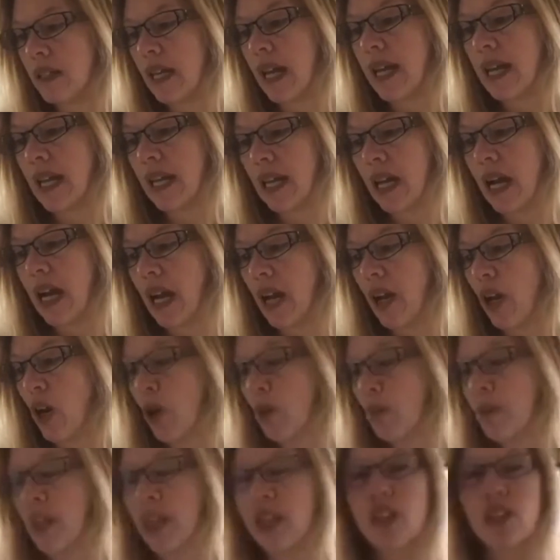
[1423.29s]
Diana, I
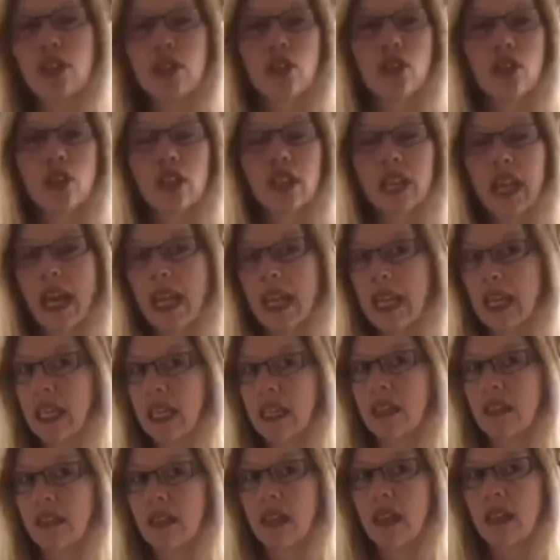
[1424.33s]
hope that you're
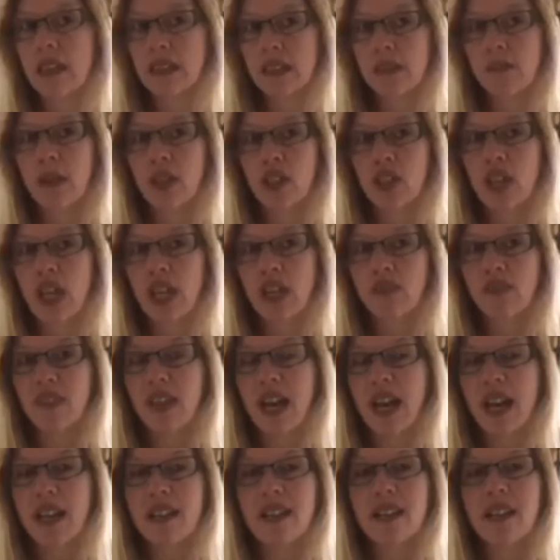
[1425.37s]
getting as much out of
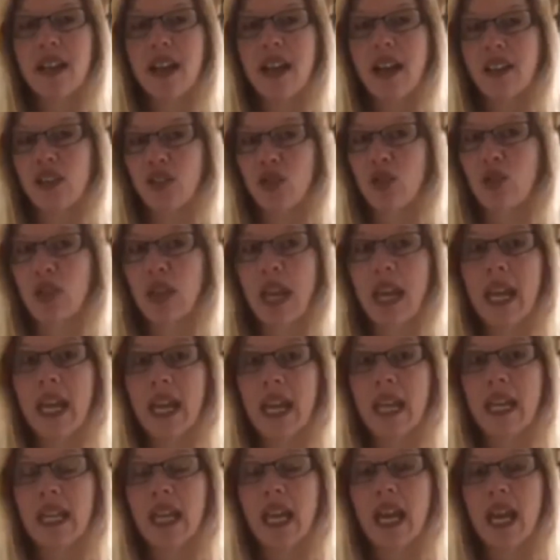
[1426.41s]
that as you
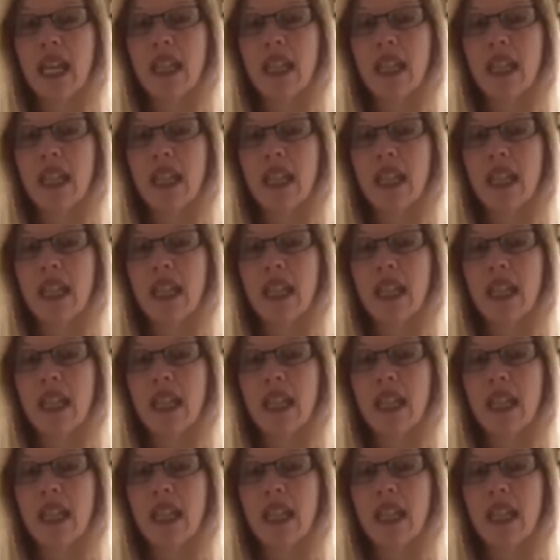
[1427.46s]
can,